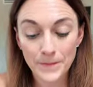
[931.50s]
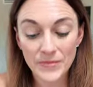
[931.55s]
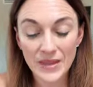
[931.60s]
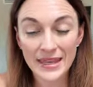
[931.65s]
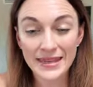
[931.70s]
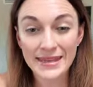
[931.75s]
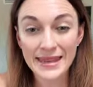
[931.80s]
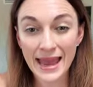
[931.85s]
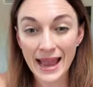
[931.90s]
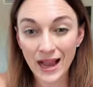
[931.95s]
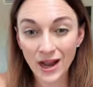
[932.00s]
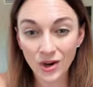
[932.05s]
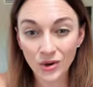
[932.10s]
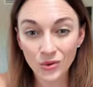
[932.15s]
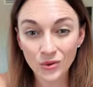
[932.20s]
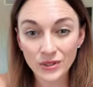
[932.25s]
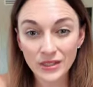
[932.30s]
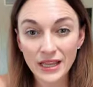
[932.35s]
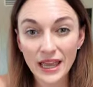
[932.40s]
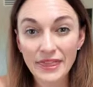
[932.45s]

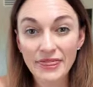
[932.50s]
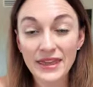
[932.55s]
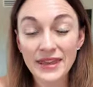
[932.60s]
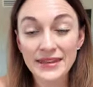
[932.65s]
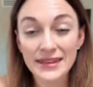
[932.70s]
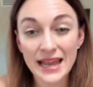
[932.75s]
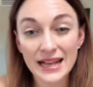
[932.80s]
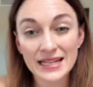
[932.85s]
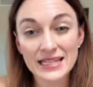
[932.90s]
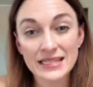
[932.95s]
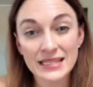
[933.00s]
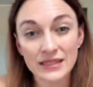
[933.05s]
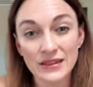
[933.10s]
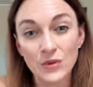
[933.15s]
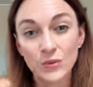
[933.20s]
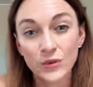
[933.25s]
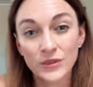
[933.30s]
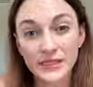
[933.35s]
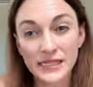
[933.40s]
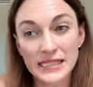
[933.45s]
Now, the next thing that
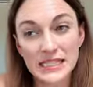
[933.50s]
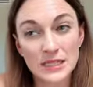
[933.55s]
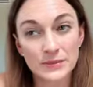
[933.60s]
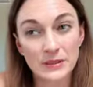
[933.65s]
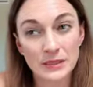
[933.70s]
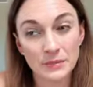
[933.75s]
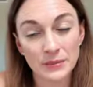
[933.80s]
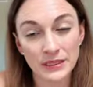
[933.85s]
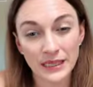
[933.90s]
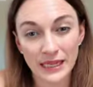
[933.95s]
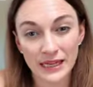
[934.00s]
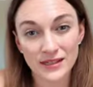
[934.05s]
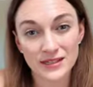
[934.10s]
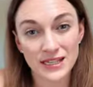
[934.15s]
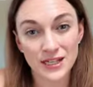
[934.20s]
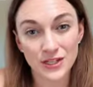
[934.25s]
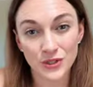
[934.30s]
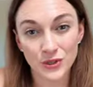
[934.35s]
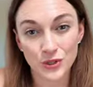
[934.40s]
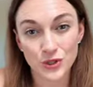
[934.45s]
will need to be planned
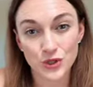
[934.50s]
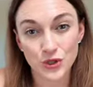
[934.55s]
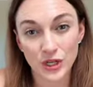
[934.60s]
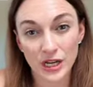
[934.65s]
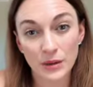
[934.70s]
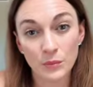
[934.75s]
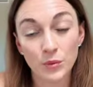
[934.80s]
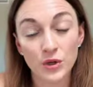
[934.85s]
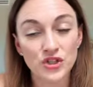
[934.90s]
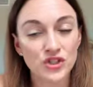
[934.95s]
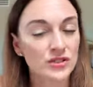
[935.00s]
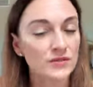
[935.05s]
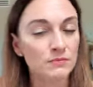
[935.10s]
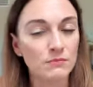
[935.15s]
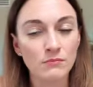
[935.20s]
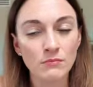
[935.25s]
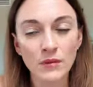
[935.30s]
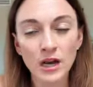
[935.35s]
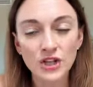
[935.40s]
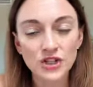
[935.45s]
in your trip, which is
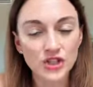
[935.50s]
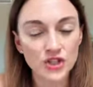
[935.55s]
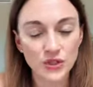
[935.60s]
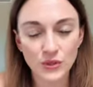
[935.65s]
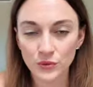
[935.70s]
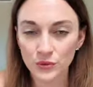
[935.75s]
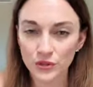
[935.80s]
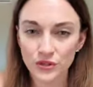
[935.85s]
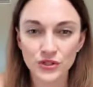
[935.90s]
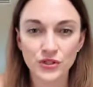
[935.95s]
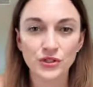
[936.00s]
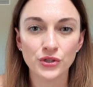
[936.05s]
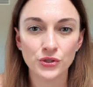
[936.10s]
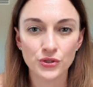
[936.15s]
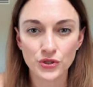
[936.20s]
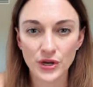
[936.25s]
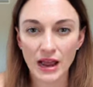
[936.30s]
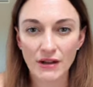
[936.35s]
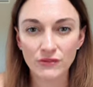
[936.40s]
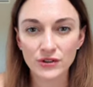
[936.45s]
much sooner to your
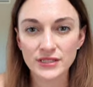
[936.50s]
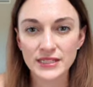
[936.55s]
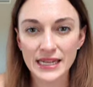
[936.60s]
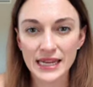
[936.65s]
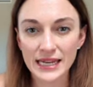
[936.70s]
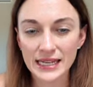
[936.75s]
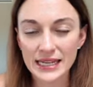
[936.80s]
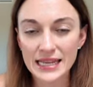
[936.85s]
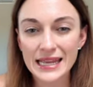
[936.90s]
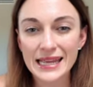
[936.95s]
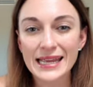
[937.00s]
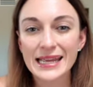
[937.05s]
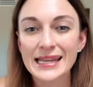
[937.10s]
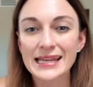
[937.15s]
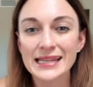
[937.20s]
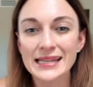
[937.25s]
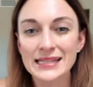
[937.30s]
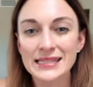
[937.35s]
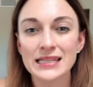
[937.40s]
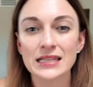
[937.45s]
travel date,
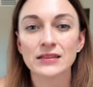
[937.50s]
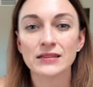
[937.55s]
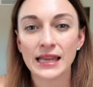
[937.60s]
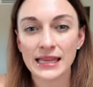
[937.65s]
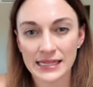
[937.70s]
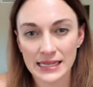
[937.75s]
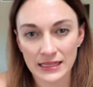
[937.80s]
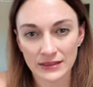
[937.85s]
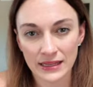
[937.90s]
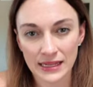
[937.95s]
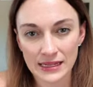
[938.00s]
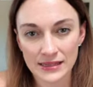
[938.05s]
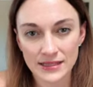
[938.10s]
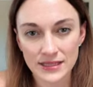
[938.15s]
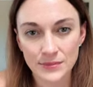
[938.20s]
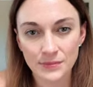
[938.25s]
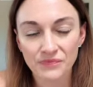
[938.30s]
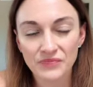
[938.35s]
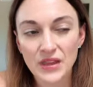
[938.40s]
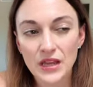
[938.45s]
is lightning
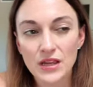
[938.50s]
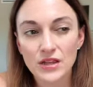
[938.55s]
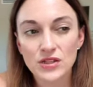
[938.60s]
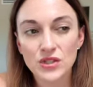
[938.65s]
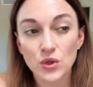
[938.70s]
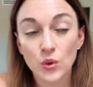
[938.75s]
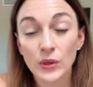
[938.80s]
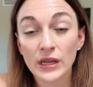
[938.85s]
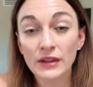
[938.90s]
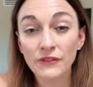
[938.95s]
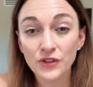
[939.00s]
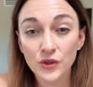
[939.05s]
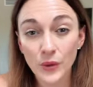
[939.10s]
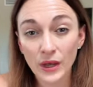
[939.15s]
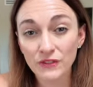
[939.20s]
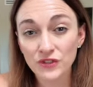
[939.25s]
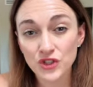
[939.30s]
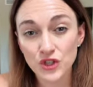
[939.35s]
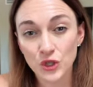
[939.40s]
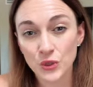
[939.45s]
lanes. So if you
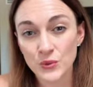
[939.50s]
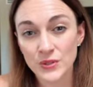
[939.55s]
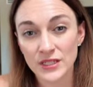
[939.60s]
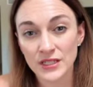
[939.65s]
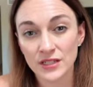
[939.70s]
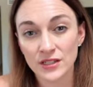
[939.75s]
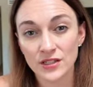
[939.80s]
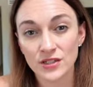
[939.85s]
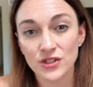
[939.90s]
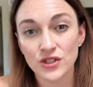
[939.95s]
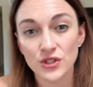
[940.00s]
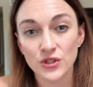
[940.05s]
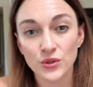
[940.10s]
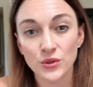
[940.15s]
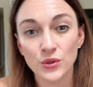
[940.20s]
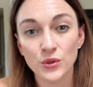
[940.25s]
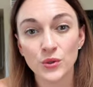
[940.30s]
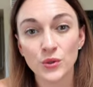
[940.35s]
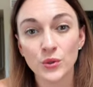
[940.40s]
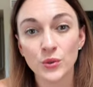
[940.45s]
have chosen
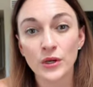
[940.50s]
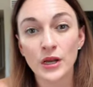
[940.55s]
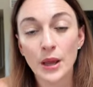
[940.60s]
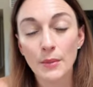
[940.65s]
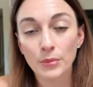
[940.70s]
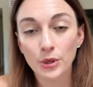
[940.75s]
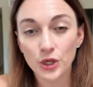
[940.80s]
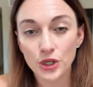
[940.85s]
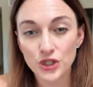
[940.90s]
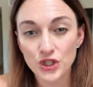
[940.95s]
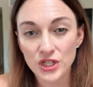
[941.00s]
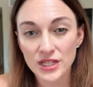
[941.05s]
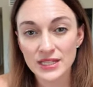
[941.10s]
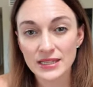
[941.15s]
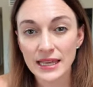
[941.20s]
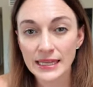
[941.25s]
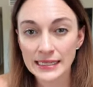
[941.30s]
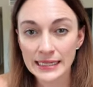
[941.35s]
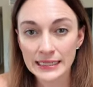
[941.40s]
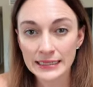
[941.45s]
to purchase
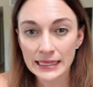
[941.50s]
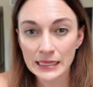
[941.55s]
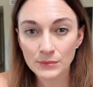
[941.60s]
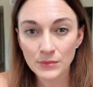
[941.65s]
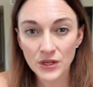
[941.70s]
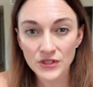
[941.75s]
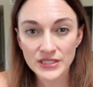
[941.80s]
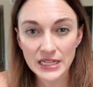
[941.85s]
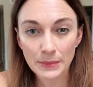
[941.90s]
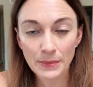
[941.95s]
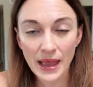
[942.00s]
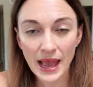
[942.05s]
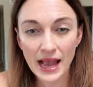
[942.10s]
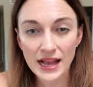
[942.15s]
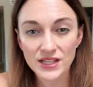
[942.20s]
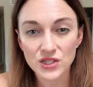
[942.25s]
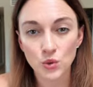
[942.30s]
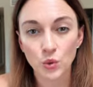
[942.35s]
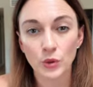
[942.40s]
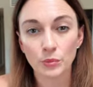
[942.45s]
Lightning Lane
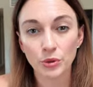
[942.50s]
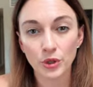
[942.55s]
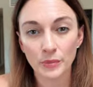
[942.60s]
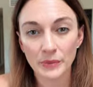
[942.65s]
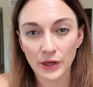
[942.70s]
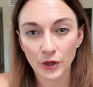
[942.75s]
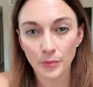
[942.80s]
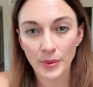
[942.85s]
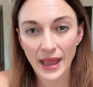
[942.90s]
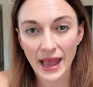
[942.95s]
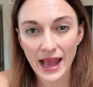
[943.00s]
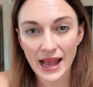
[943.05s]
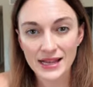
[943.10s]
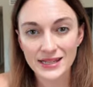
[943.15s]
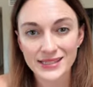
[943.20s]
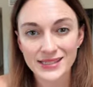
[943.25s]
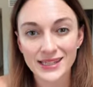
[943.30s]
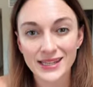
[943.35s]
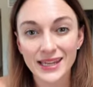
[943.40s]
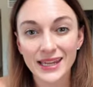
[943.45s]
Multi-Pass or Premier
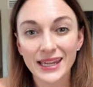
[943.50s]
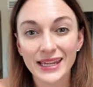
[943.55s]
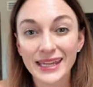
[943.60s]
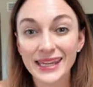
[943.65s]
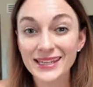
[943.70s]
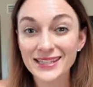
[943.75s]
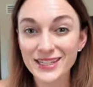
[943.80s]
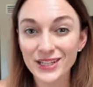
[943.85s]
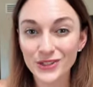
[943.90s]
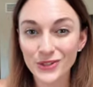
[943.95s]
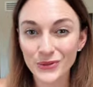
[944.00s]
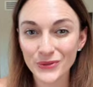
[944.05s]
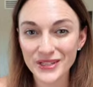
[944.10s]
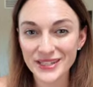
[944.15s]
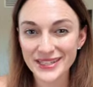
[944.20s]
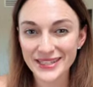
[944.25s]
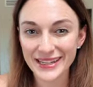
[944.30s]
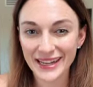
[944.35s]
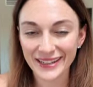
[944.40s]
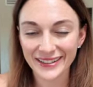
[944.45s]
Pass, continue
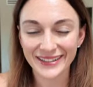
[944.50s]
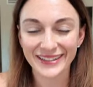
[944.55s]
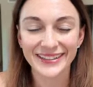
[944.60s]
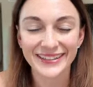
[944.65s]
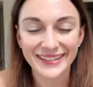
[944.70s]
listening.